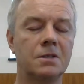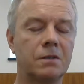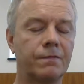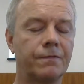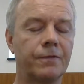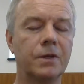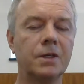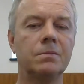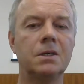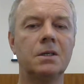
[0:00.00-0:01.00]

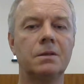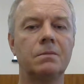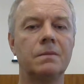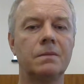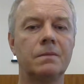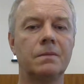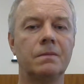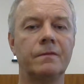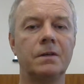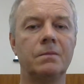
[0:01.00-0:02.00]
Friedman and
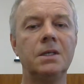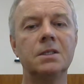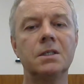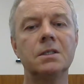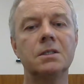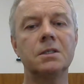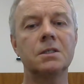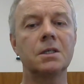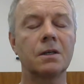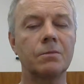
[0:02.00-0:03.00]
von Mises,
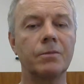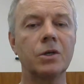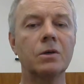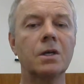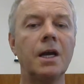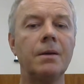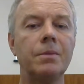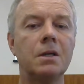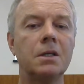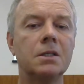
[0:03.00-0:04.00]
pure
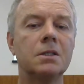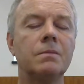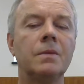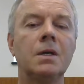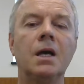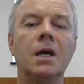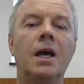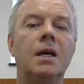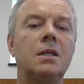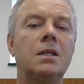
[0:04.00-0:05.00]
capitalism. And
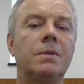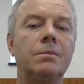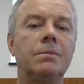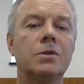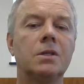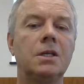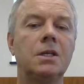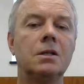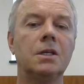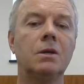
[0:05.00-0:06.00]
then people
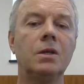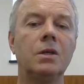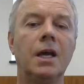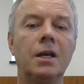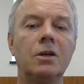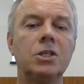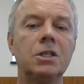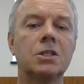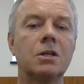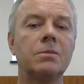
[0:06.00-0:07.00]
dealing with energy is
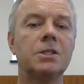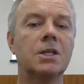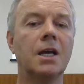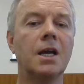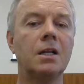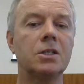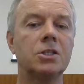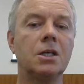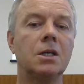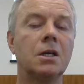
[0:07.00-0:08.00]
going to be psychology,
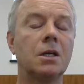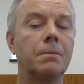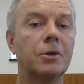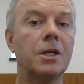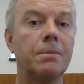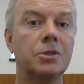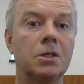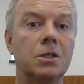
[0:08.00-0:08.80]
perception,